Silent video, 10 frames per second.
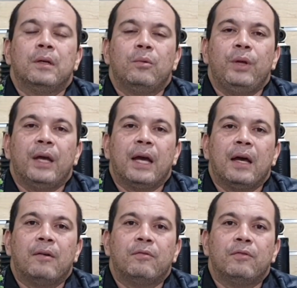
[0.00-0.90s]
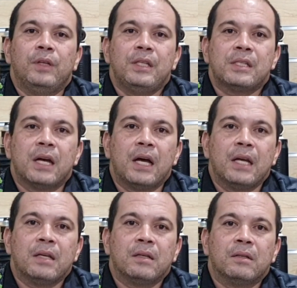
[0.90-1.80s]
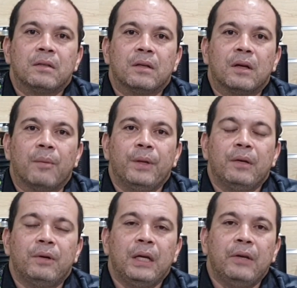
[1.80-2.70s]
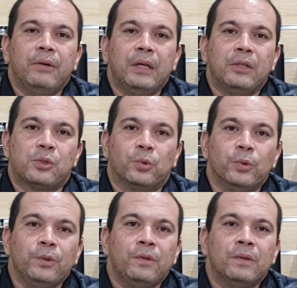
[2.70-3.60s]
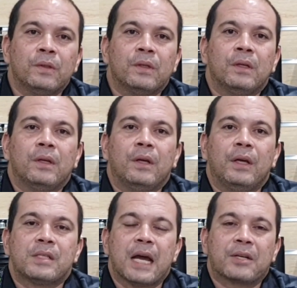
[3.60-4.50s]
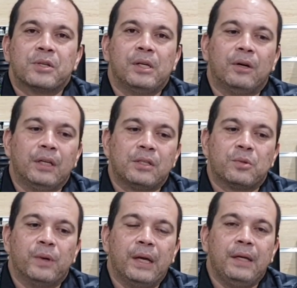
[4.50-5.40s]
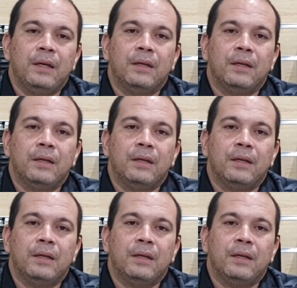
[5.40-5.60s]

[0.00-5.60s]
We have Nissan coming really soon. It's actually on its way.